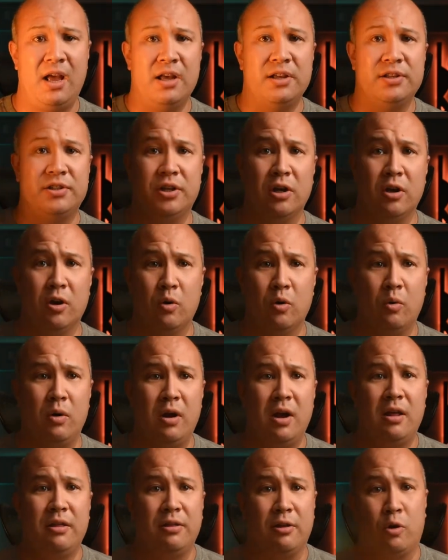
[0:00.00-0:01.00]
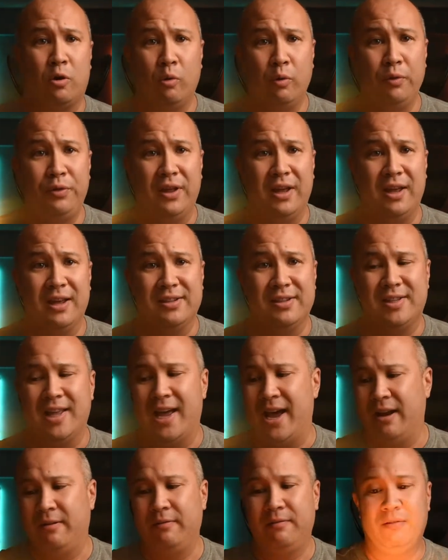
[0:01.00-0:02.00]
So the cool thing is
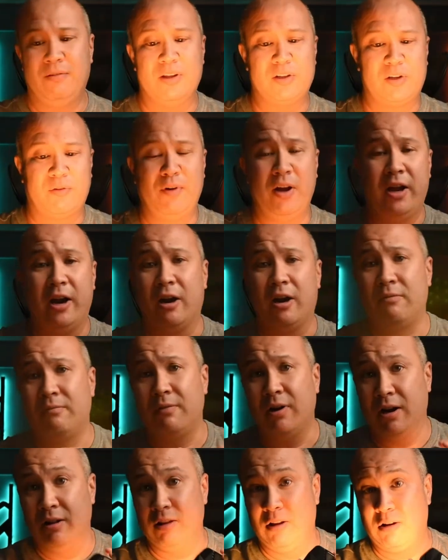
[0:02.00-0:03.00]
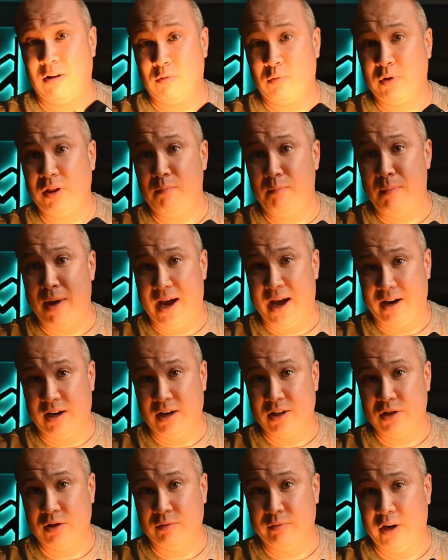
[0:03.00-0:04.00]
that this over here, along with the
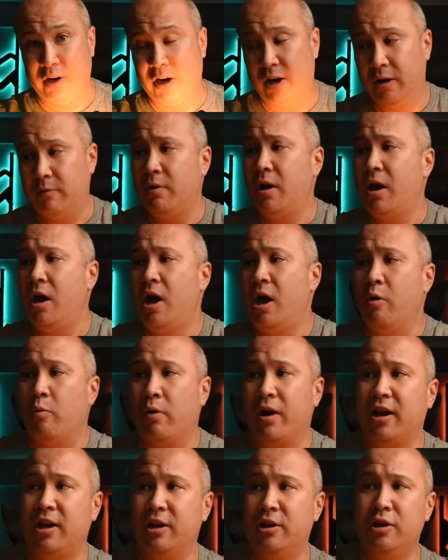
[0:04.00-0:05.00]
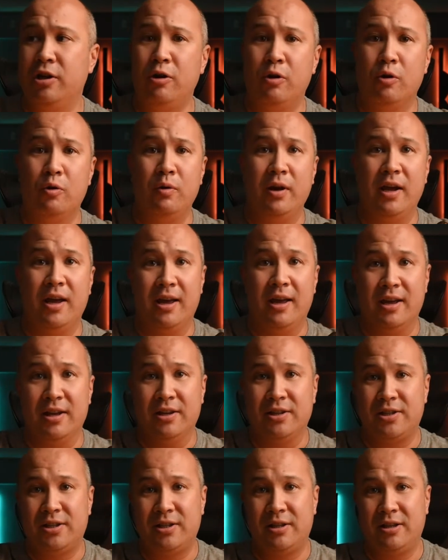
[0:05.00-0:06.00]
magnets over here, what I can do
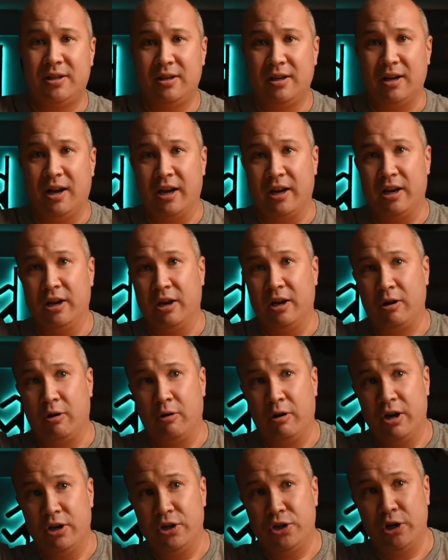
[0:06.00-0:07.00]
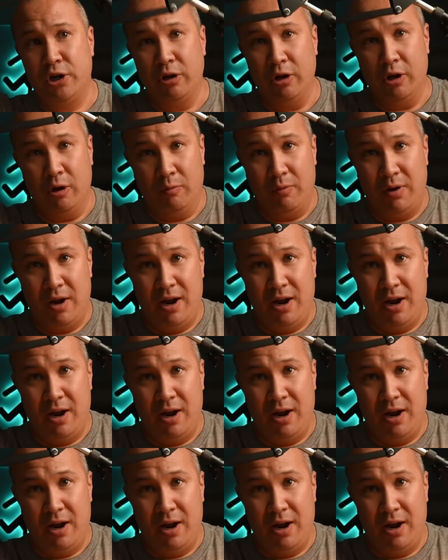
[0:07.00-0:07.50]
is, I'm gonna go ahead and show you.